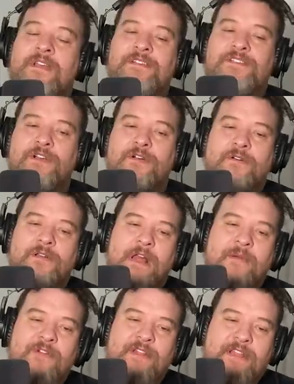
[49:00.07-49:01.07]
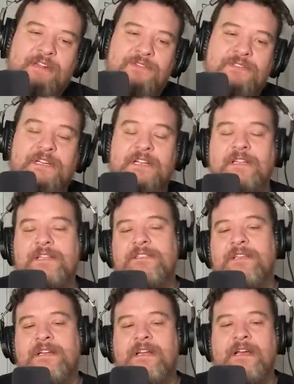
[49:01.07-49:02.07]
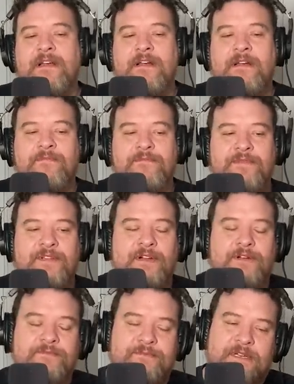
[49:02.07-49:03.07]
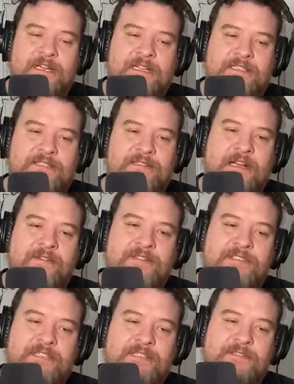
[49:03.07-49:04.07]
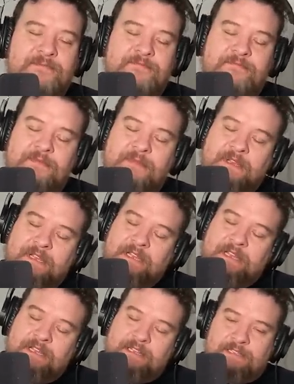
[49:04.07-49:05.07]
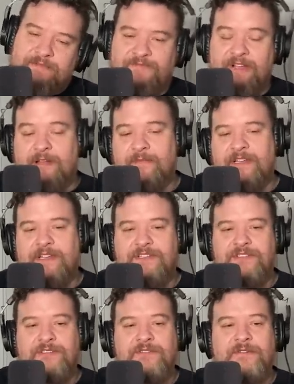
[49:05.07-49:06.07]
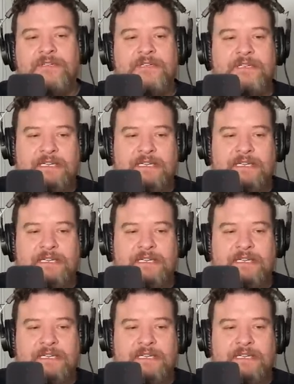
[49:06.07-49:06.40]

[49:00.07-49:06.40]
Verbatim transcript: So I'm really interested in this, and uh, I, am you know, it's obviously it's a family issue, and